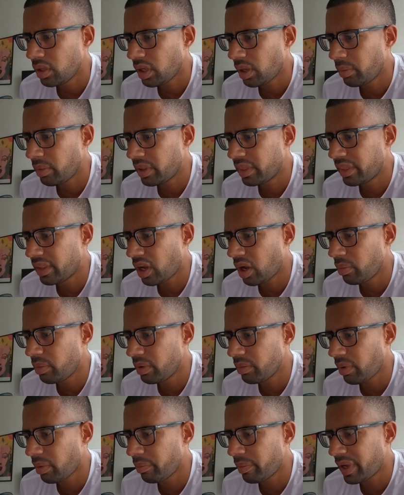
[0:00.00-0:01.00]
I mean, that'll
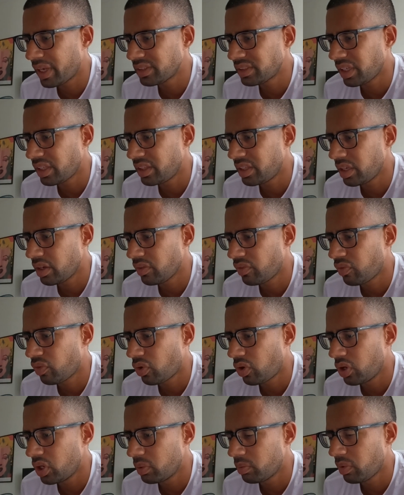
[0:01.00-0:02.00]
be my best idea
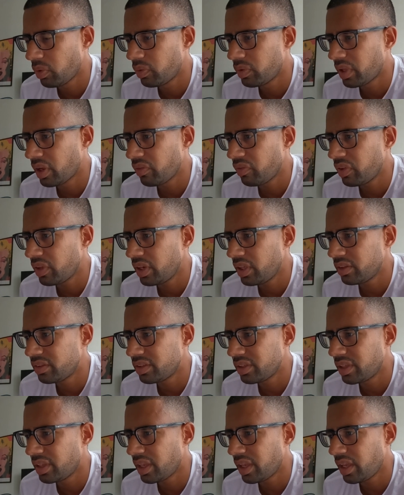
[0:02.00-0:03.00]
for you, but we definitely need
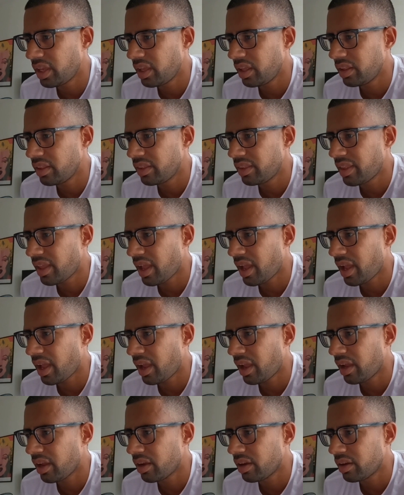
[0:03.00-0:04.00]
to get
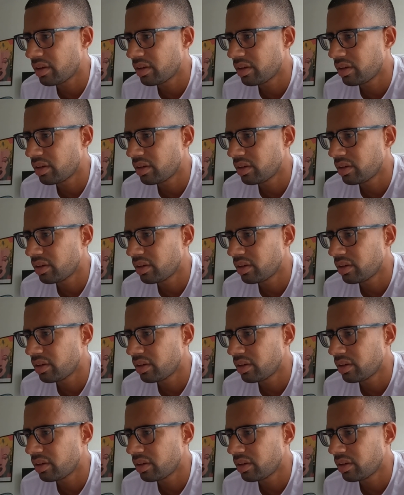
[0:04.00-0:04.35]
that